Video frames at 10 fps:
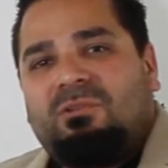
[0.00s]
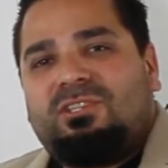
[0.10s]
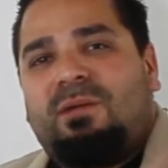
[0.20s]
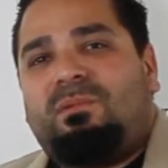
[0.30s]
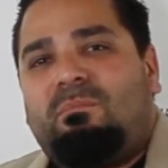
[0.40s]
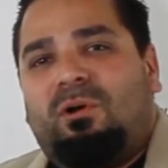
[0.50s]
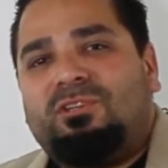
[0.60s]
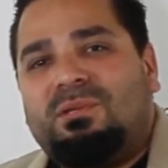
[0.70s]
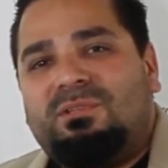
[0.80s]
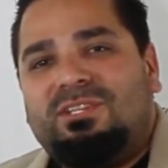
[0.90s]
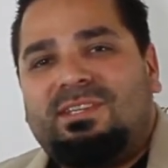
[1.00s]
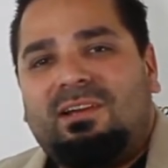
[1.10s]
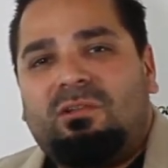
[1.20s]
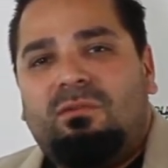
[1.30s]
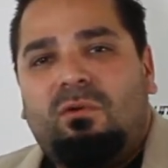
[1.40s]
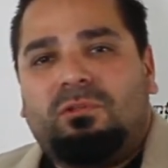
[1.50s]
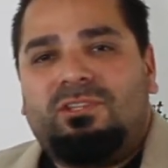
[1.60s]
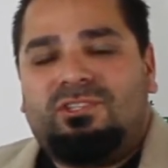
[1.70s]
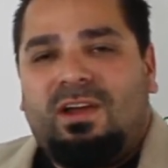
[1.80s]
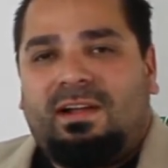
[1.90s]
What's up? I'm Mercy with
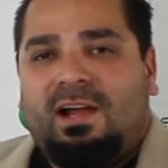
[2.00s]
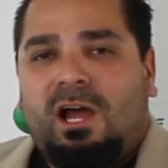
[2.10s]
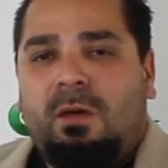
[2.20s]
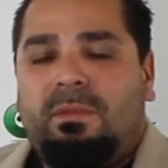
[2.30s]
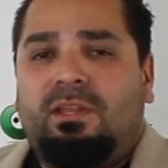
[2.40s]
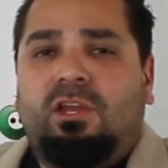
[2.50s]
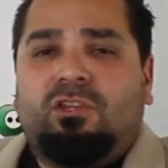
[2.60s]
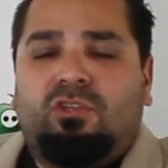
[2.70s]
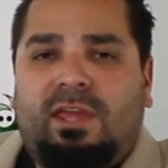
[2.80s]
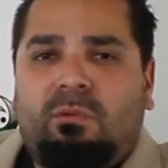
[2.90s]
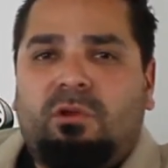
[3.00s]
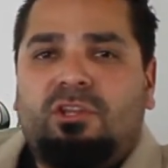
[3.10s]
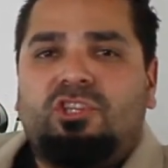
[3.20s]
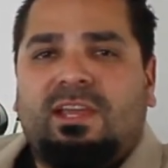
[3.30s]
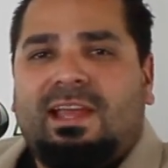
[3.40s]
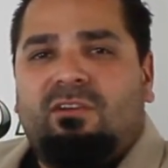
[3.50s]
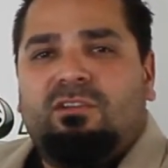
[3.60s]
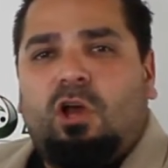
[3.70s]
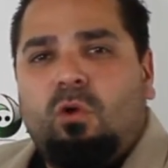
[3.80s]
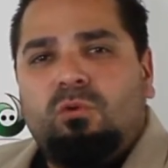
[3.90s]
discountlowvoltage.com, and today we're going to check out
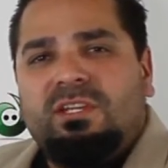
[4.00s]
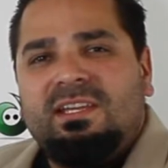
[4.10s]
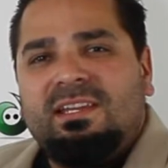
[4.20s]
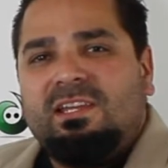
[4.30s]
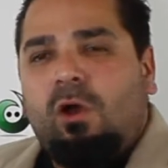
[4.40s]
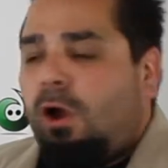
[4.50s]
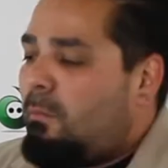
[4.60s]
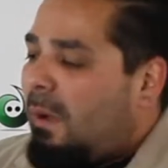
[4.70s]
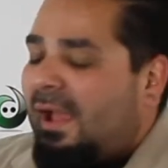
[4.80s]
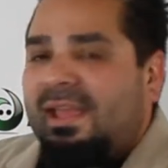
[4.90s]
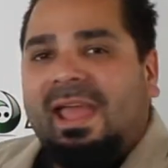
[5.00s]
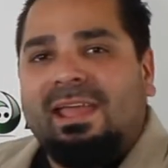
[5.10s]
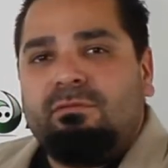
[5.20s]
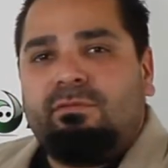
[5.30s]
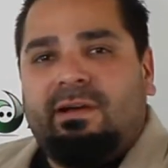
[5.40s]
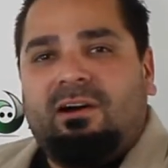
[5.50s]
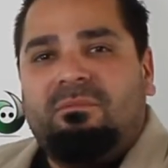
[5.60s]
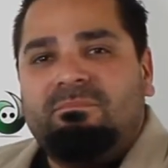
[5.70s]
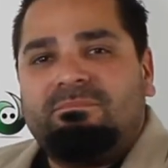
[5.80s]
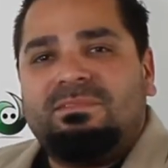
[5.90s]
an OTDR by AFL.
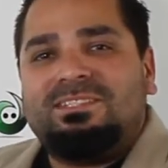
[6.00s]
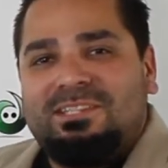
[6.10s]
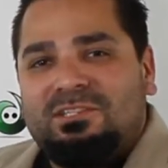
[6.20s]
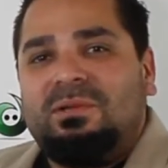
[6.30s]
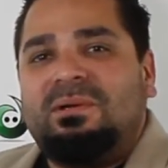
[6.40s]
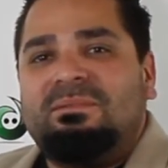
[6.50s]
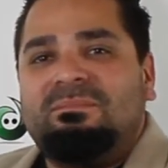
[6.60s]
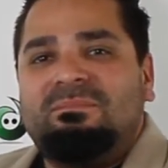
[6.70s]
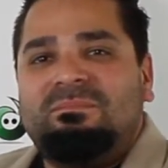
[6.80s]
Let's get to it.